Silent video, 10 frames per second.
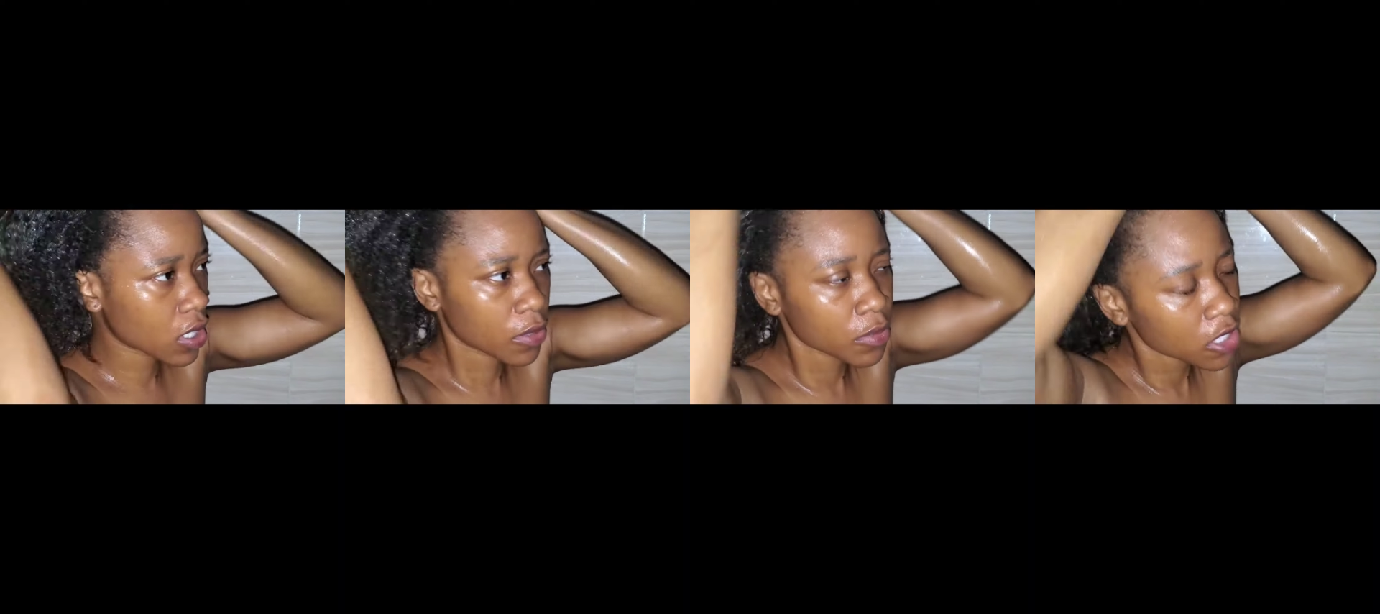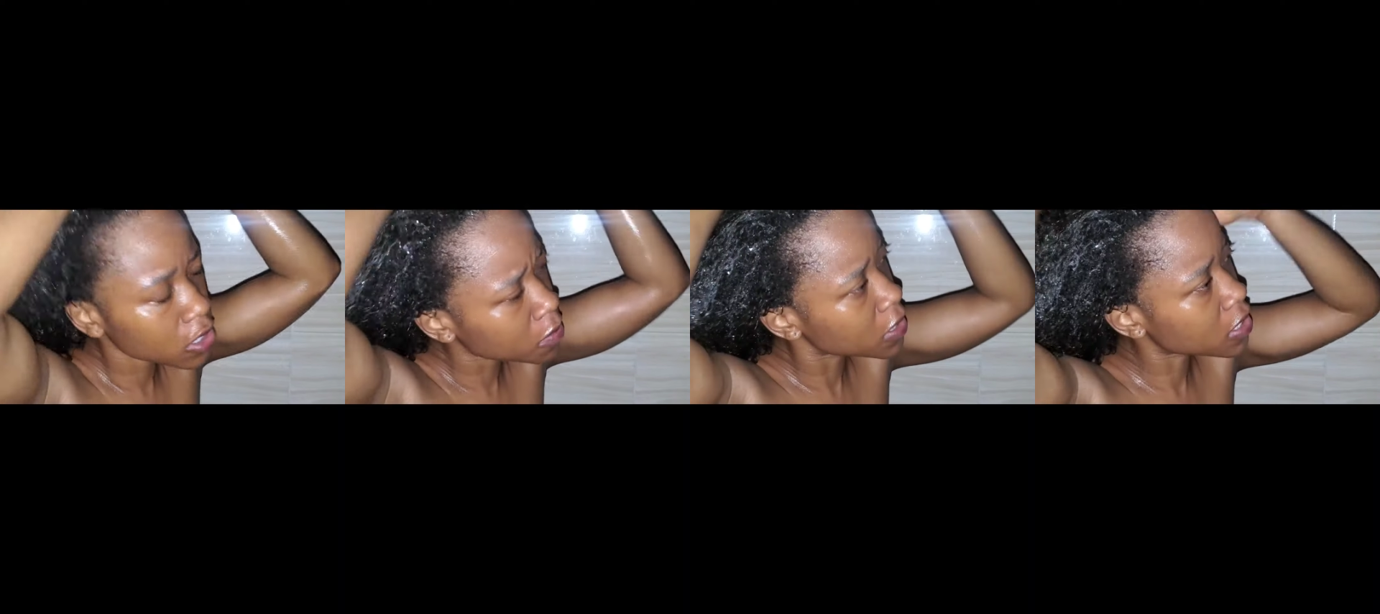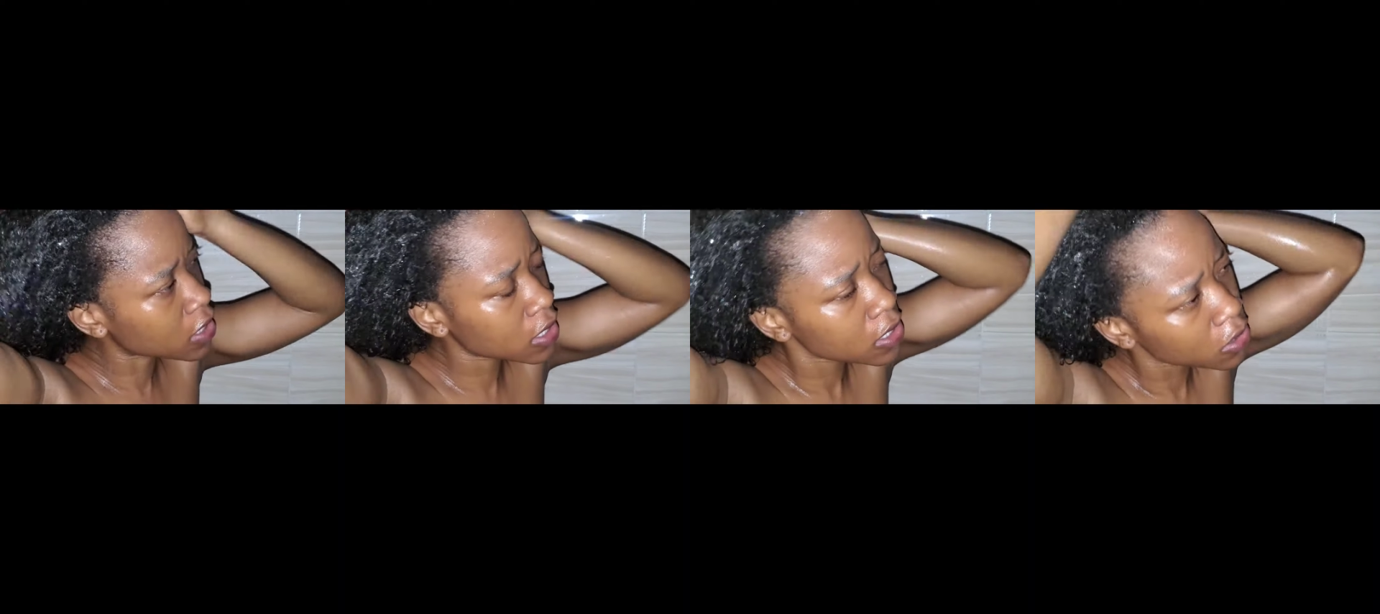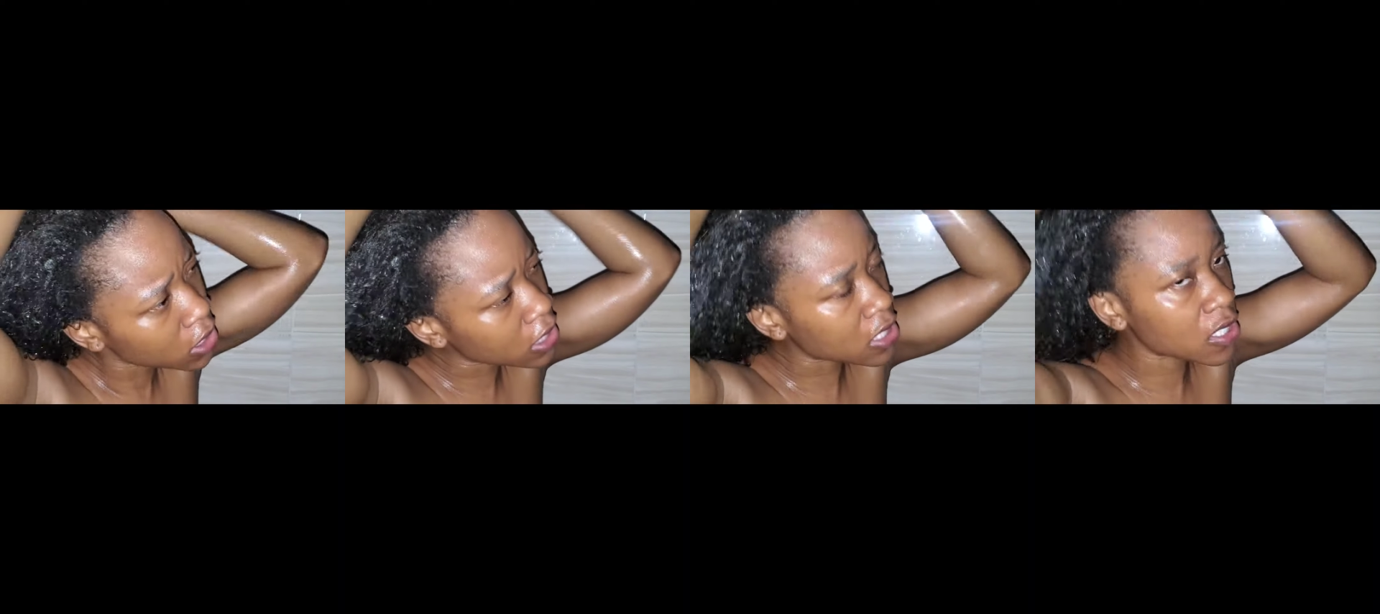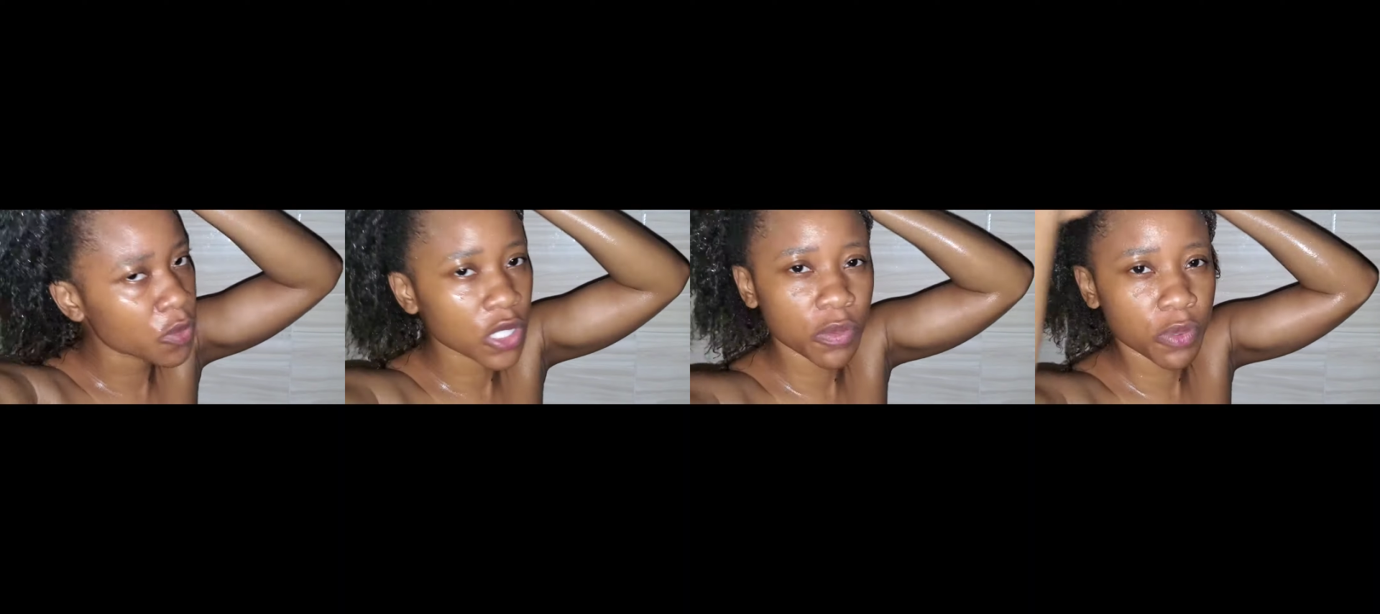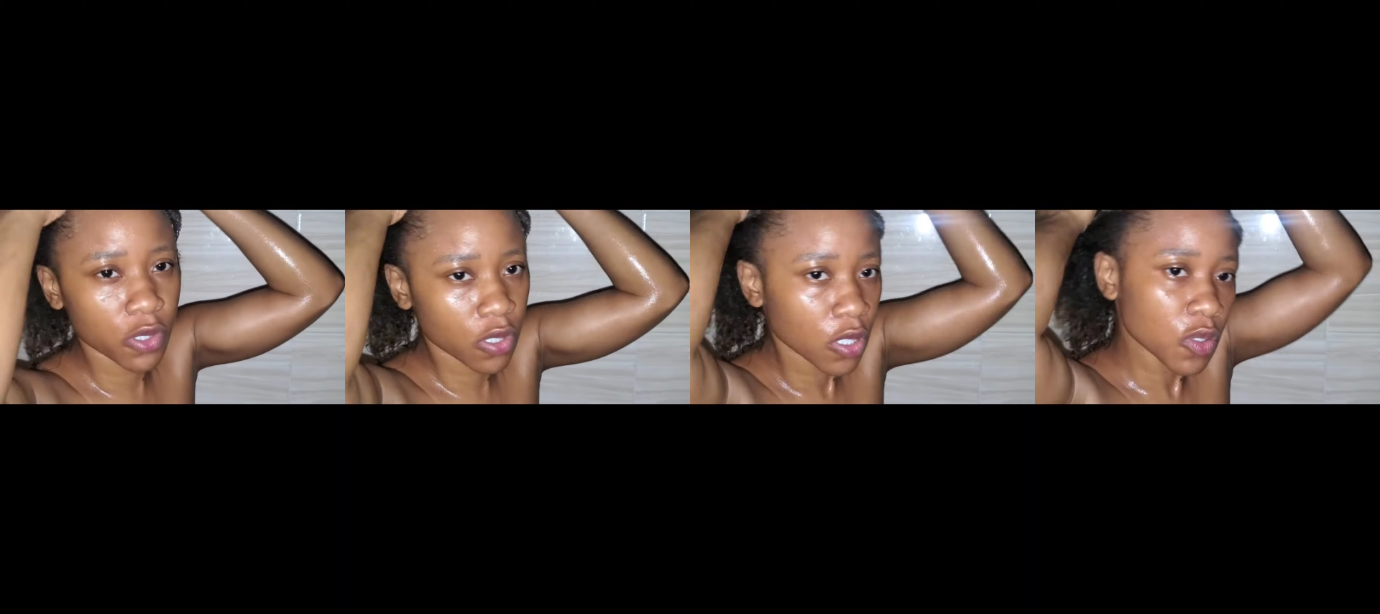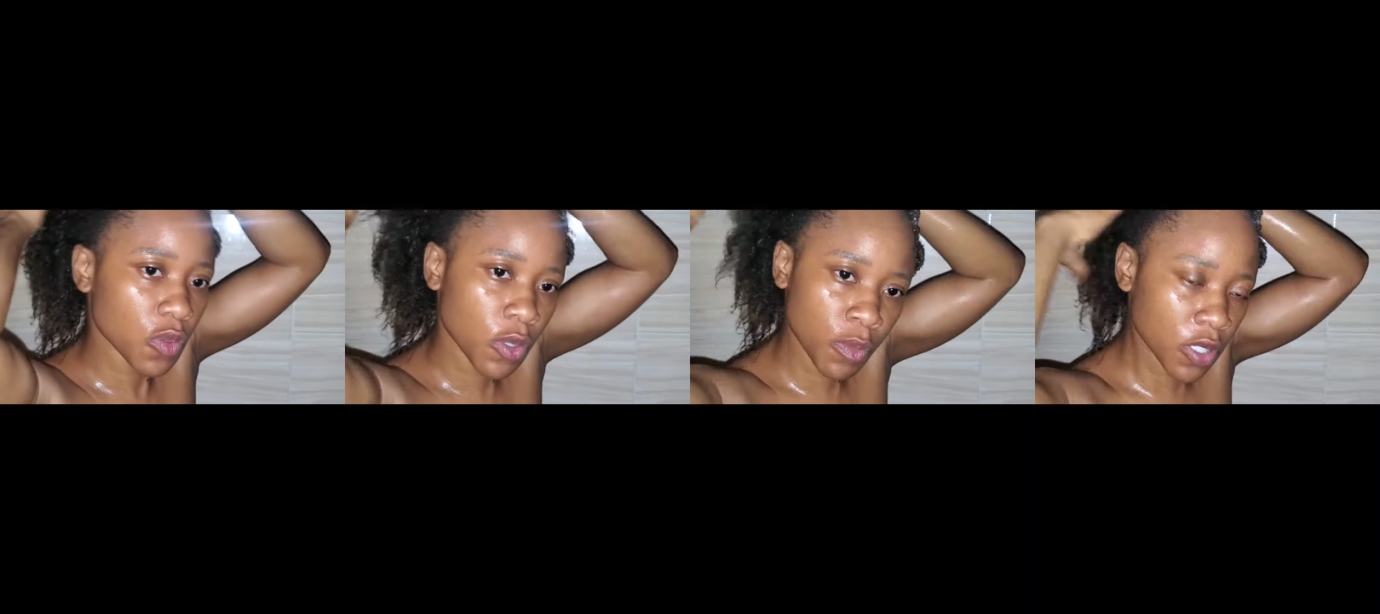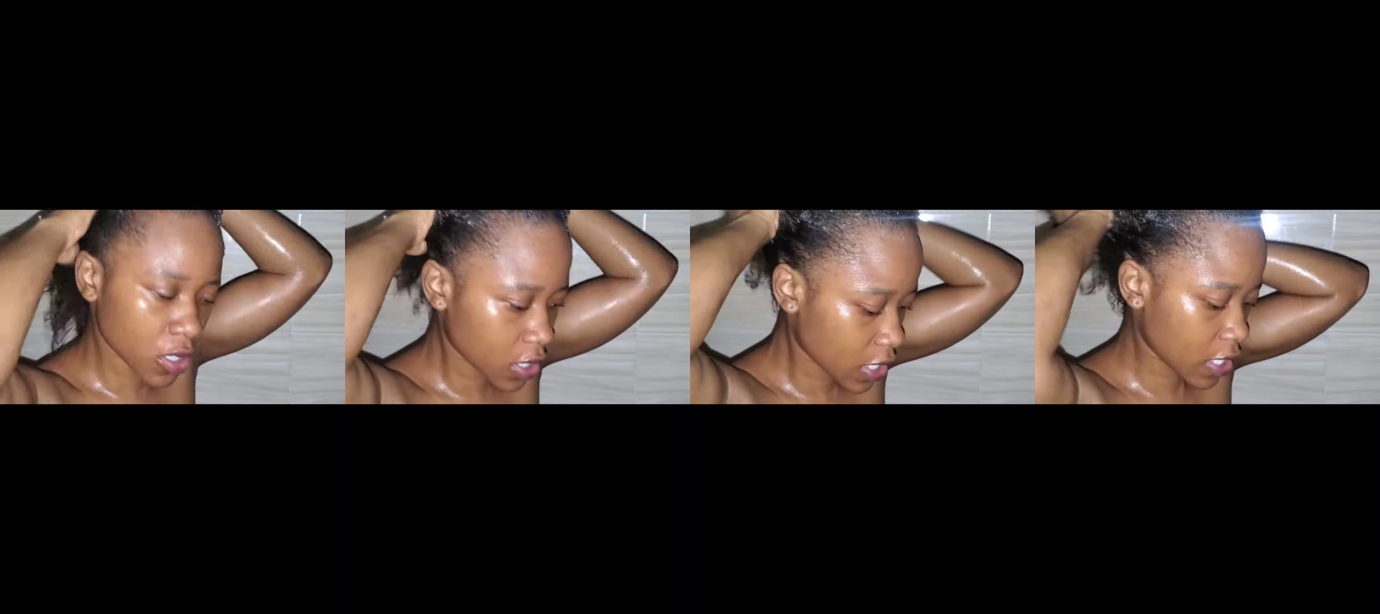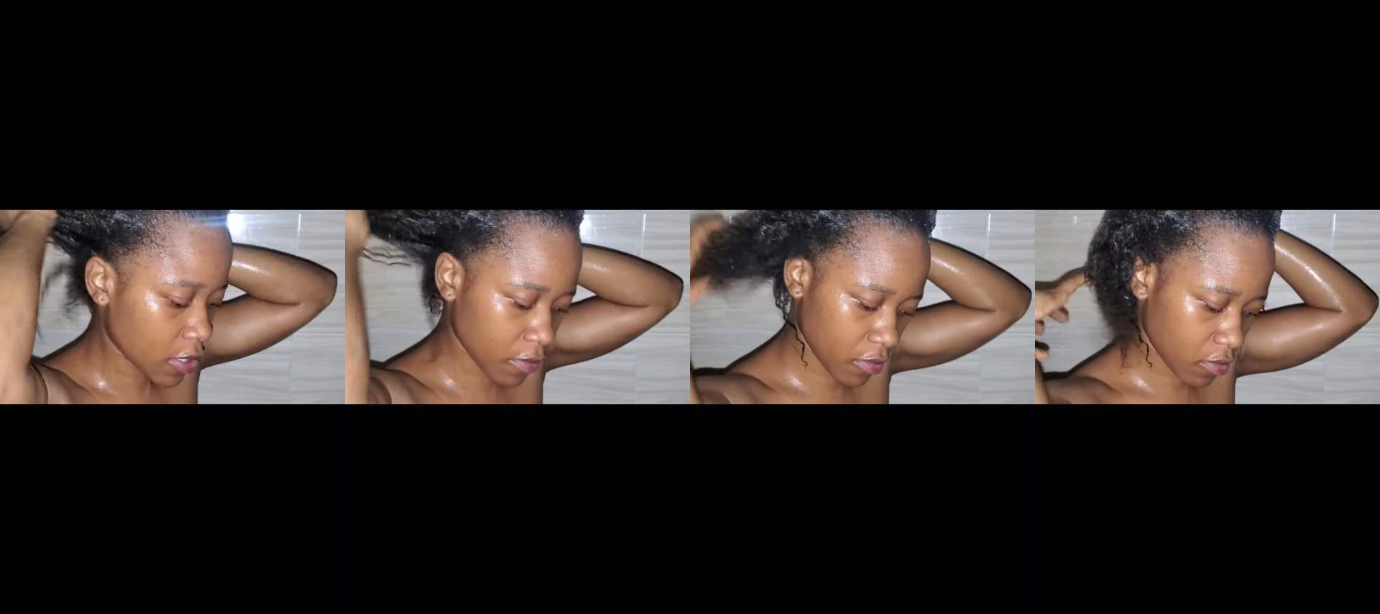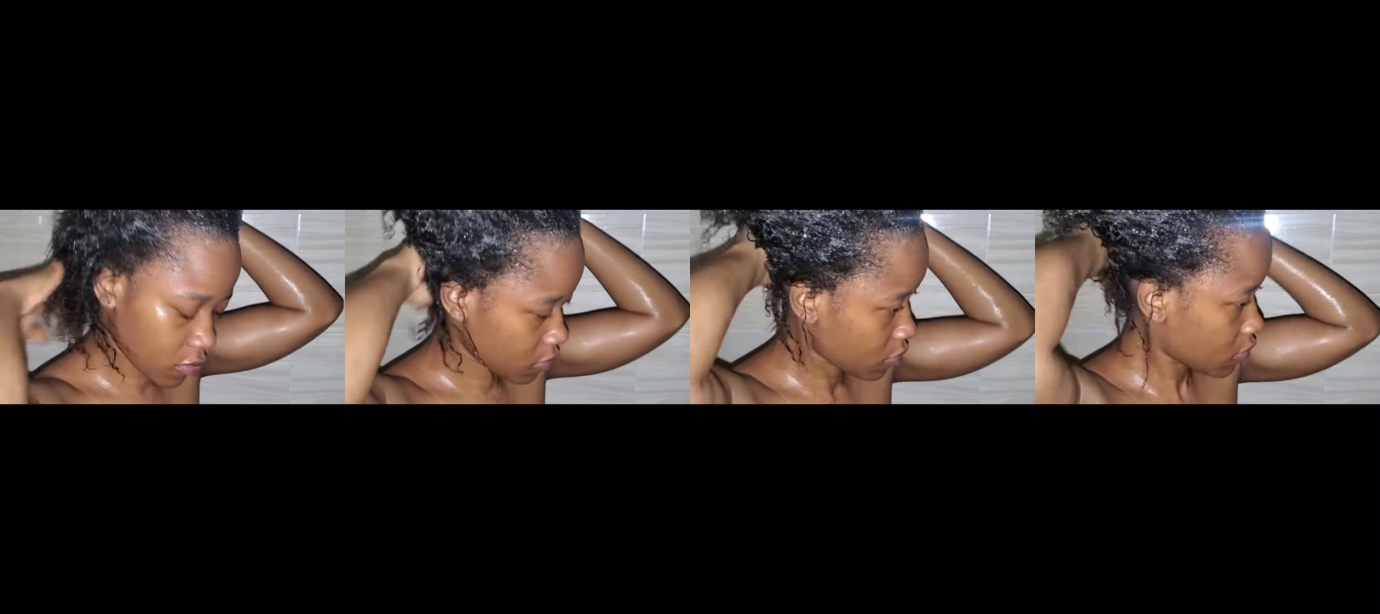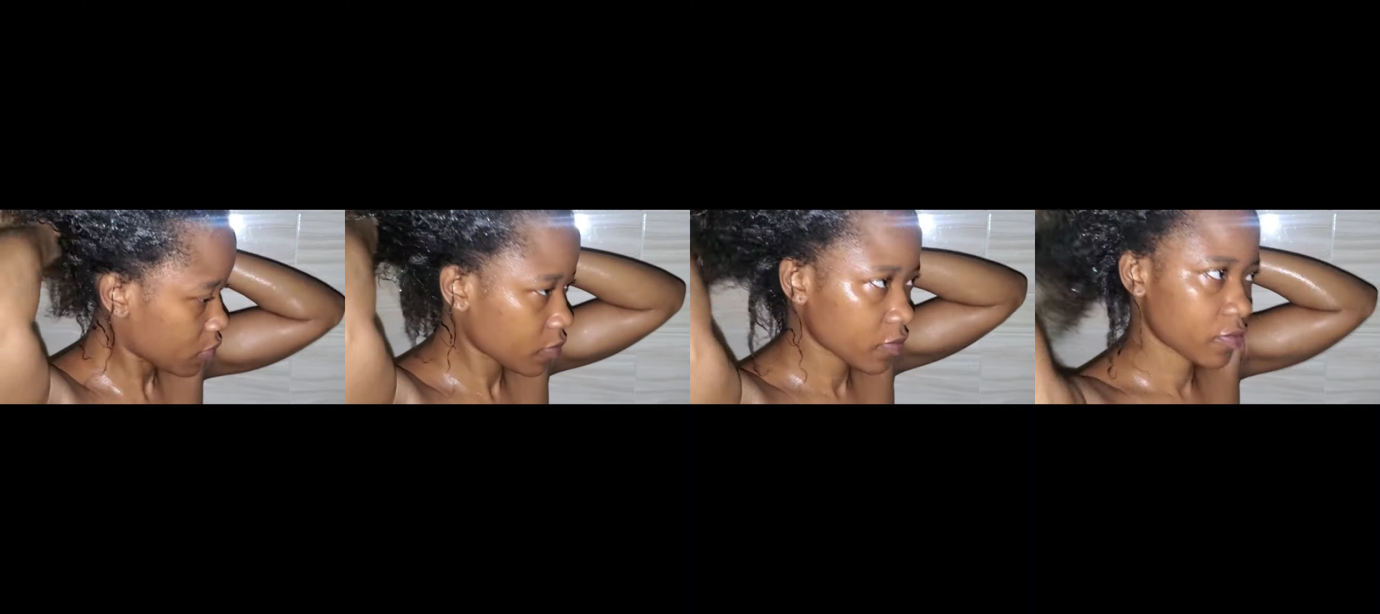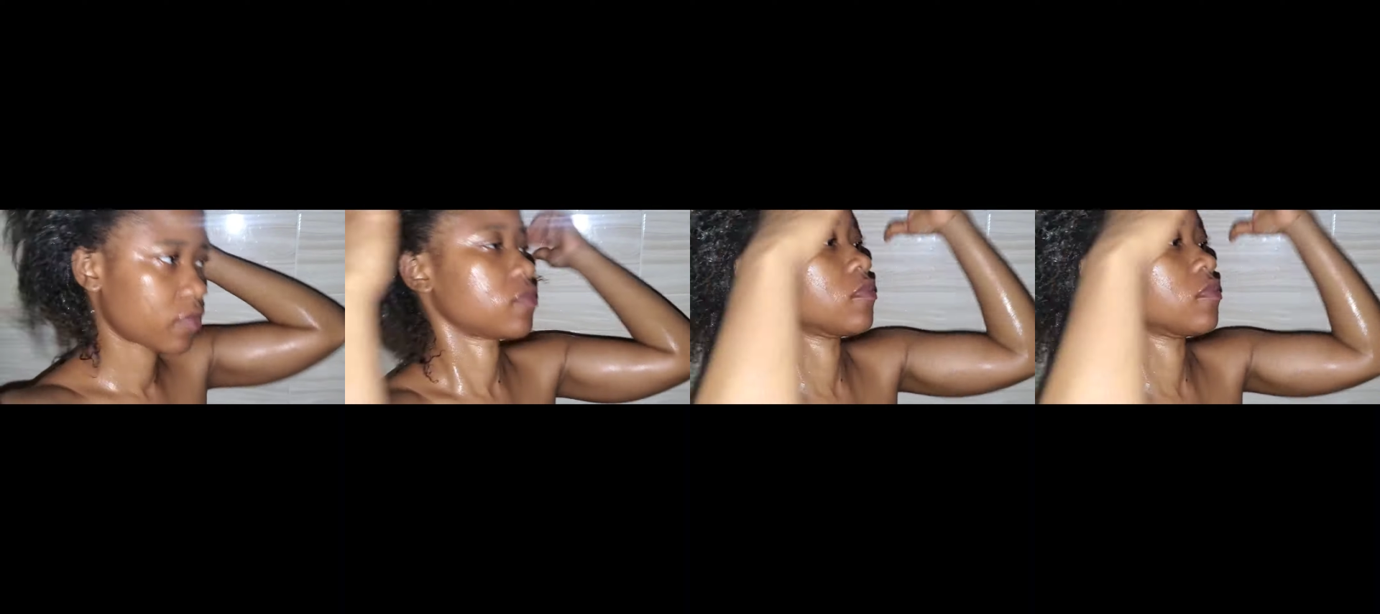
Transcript: allow it to sit on the hair for some time, and also try to